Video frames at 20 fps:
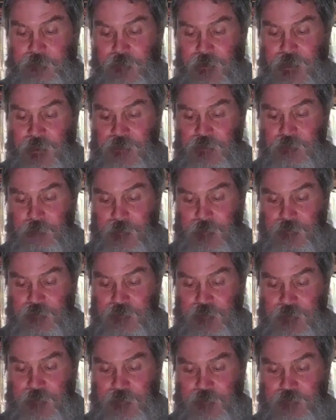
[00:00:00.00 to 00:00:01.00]
It is
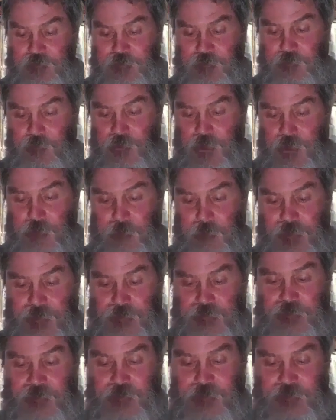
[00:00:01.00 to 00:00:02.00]
said in writings by
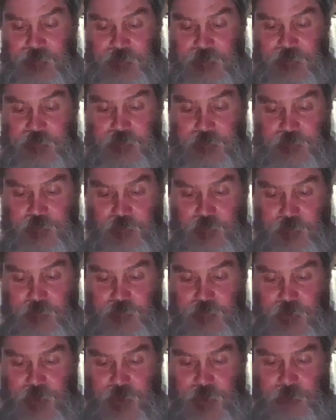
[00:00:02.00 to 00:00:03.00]
sages and rabbis
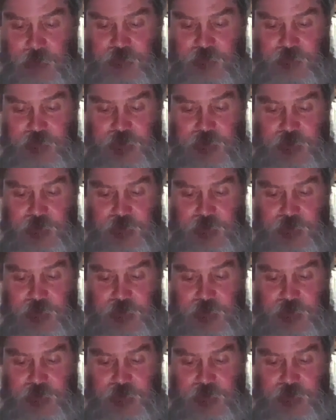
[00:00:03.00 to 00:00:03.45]
that 10 of the